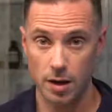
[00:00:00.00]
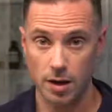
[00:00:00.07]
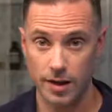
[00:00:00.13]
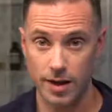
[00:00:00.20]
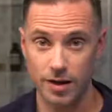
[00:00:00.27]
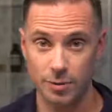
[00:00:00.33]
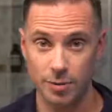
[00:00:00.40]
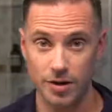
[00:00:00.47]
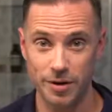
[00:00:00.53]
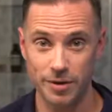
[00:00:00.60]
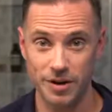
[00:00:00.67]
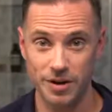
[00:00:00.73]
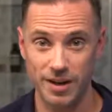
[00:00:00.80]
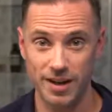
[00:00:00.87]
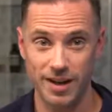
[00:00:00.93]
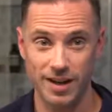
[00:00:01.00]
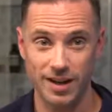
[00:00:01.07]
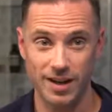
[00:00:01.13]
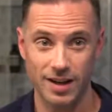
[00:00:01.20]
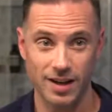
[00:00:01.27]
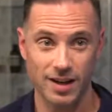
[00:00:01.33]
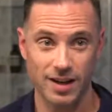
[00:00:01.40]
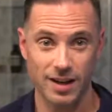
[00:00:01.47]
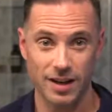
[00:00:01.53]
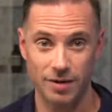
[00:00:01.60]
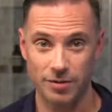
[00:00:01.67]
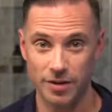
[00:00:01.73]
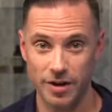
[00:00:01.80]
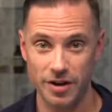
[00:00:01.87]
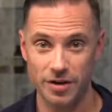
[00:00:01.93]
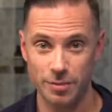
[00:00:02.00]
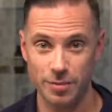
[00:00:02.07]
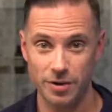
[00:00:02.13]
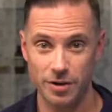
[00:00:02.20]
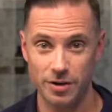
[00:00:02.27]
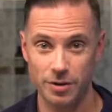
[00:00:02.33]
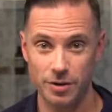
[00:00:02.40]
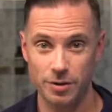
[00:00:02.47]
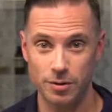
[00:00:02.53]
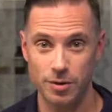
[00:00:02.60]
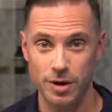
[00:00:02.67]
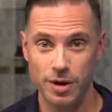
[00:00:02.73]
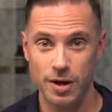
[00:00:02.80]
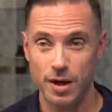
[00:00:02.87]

And that is pretty much it. It's very simple to do.